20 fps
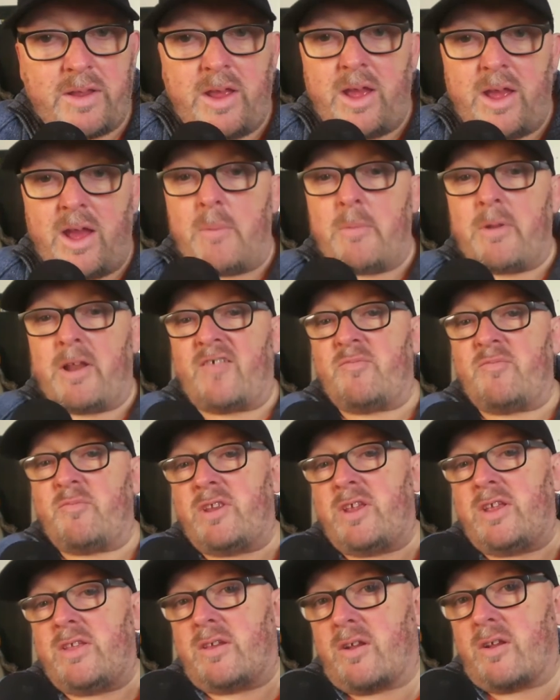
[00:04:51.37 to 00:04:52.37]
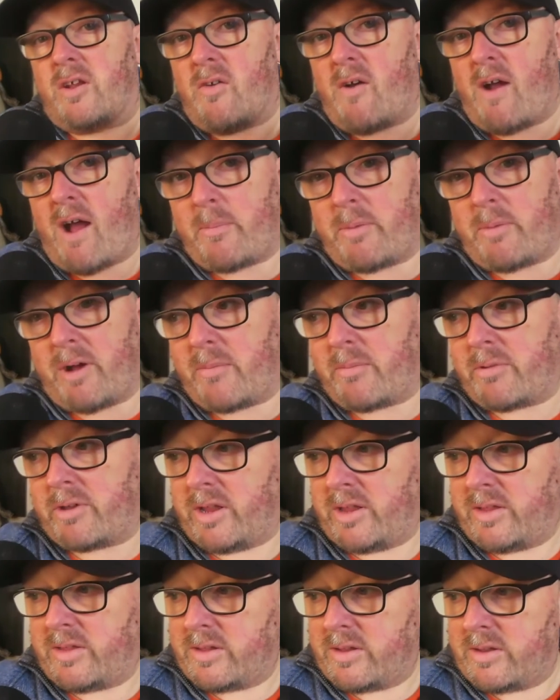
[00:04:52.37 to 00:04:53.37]
I mean, I haven't been eating crap, but I've been
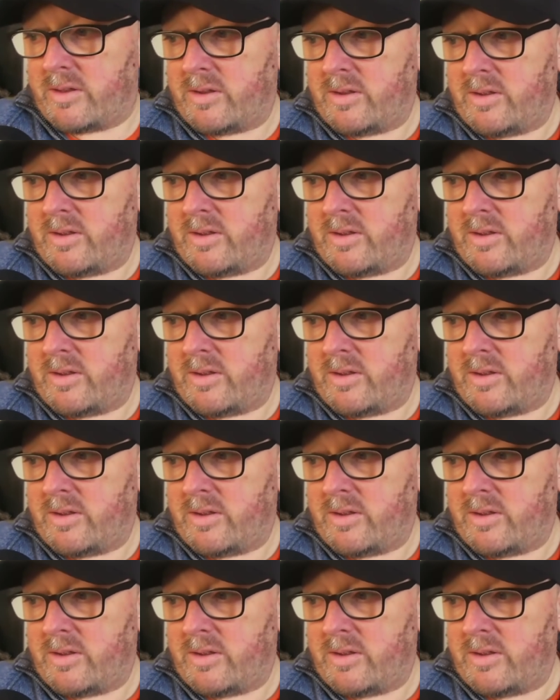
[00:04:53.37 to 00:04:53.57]
eating,